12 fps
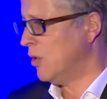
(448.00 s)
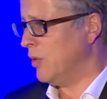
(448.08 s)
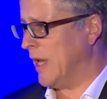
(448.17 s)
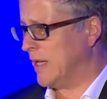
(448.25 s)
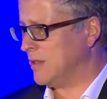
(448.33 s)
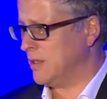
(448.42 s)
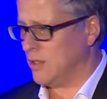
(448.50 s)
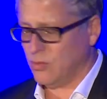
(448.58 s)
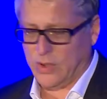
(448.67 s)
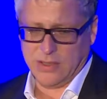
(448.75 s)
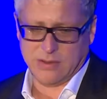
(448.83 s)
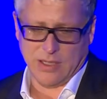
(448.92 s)
reacted in
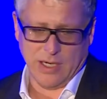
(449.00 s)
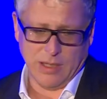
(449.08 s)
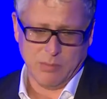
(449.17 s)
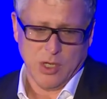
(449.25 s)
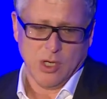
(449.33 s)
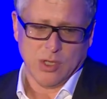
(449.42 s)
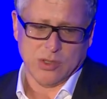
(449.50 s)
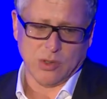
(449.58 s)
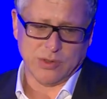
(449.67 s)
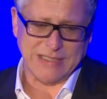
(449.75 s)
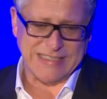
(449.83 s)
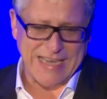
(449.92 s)
real time. So
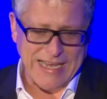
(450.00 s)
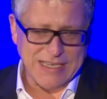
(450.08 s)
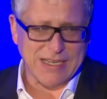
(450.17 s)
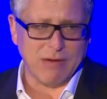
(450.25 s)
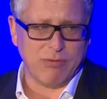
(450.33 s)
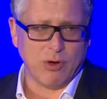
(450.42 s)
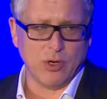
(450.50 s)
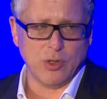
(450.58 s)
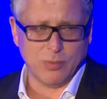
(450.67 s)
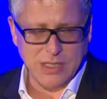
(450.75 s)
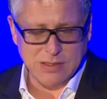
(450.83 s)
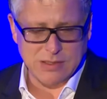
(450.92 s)
the data
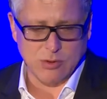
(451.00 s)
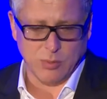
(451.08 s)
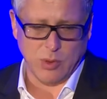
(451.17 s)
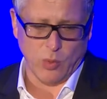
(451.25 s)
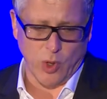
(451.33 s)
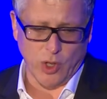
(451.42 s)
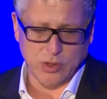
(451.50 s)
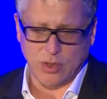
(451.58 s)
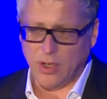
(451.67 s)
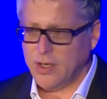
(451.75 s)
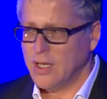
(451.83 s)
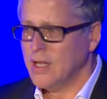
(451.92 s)
volume needs to be worked
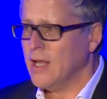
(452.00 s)
on.